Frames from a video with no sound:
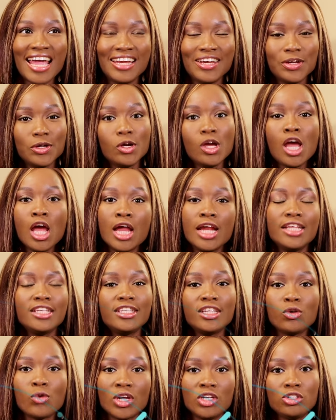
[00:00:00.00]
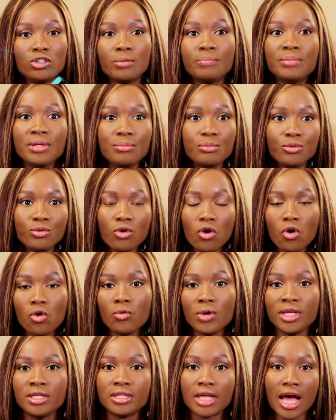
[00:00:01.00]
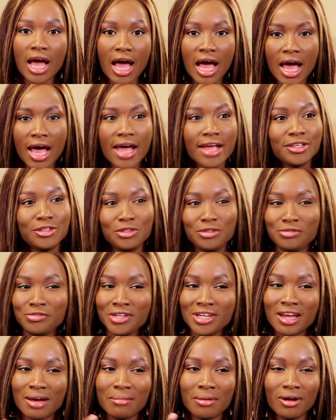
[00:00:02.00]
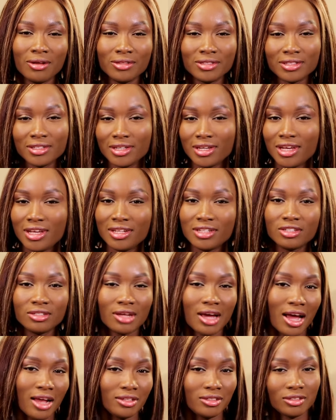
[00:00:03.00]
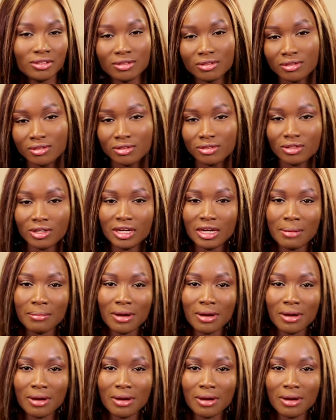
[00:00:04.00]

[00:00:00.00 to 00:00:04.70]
I know. This is a question people always ask. You read about it, articles talking